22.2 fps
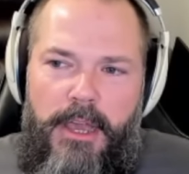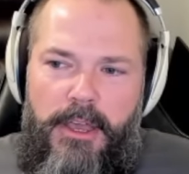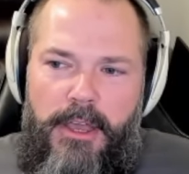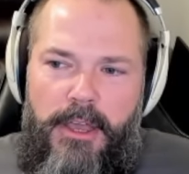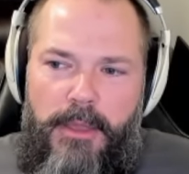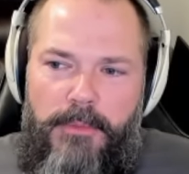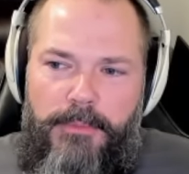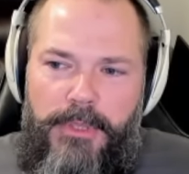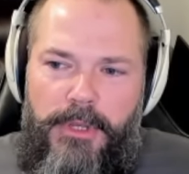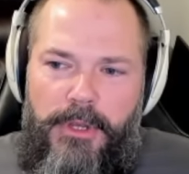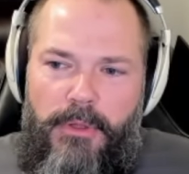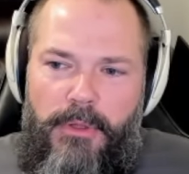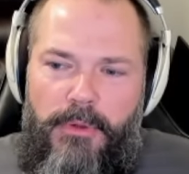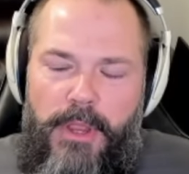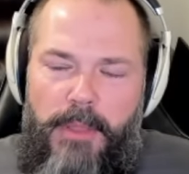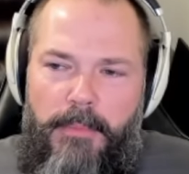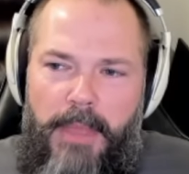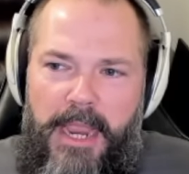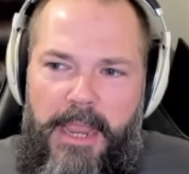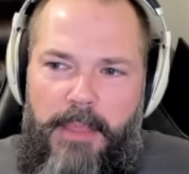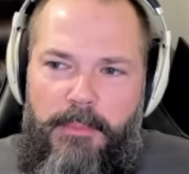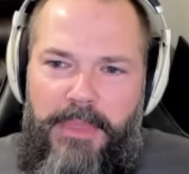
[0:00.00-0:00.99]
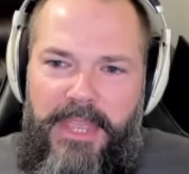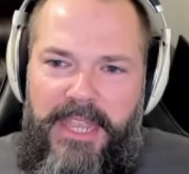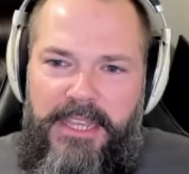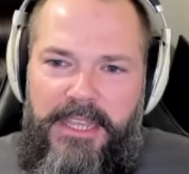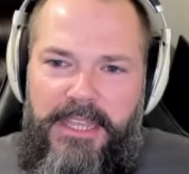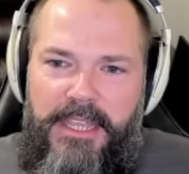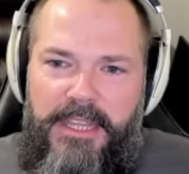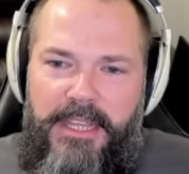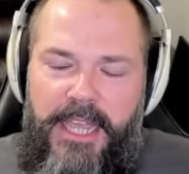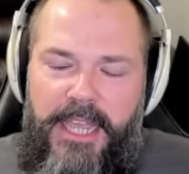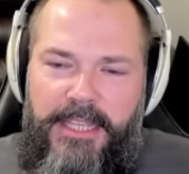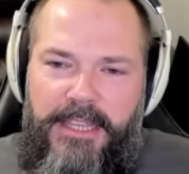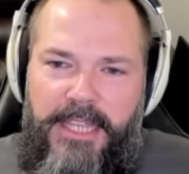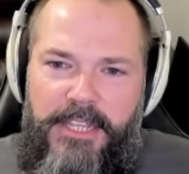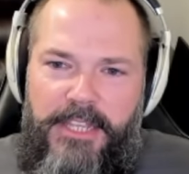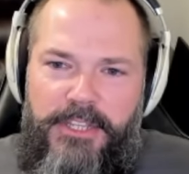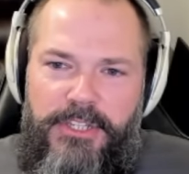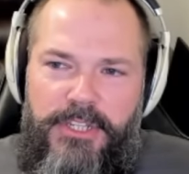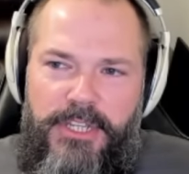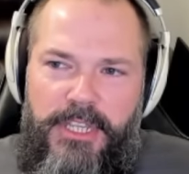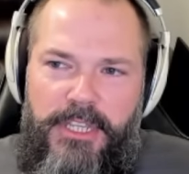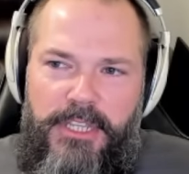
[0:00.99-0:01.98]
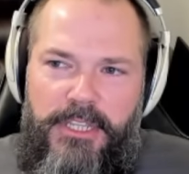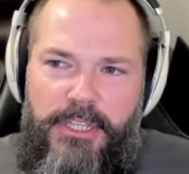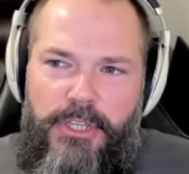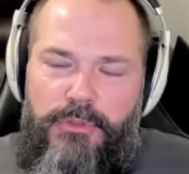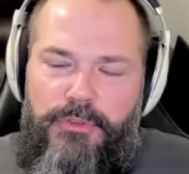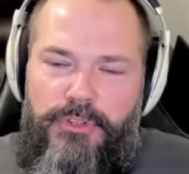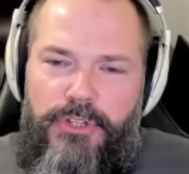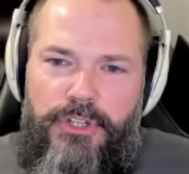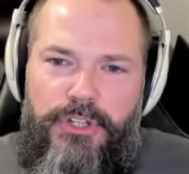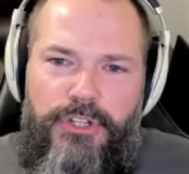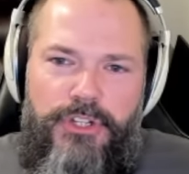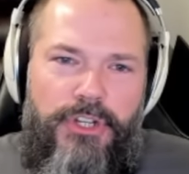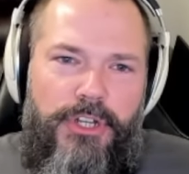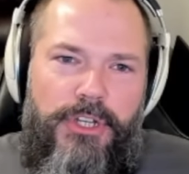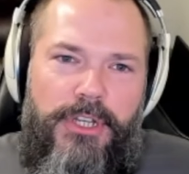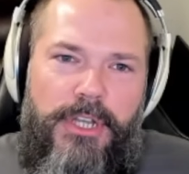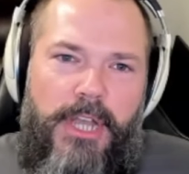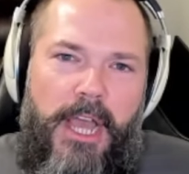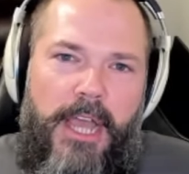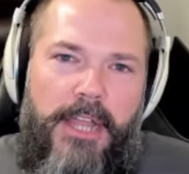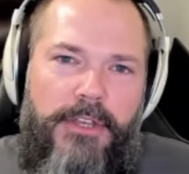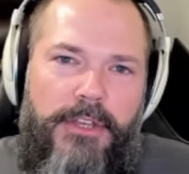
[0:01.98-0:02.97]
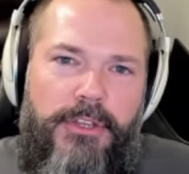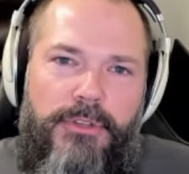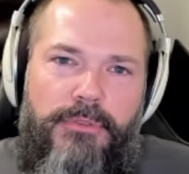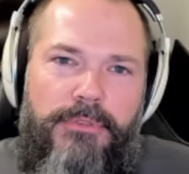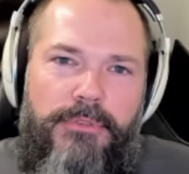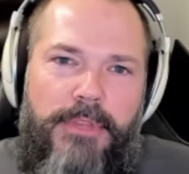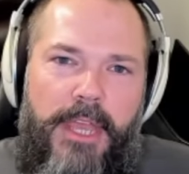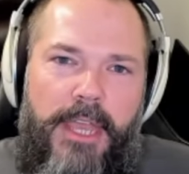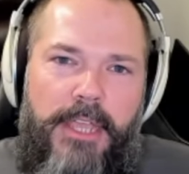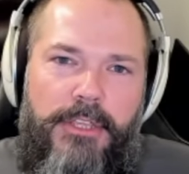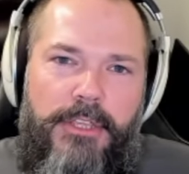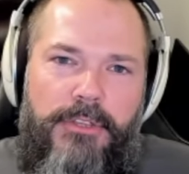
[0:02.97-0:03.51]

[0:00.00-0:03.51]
you know, in my opinion, like, that's, you just should not do that.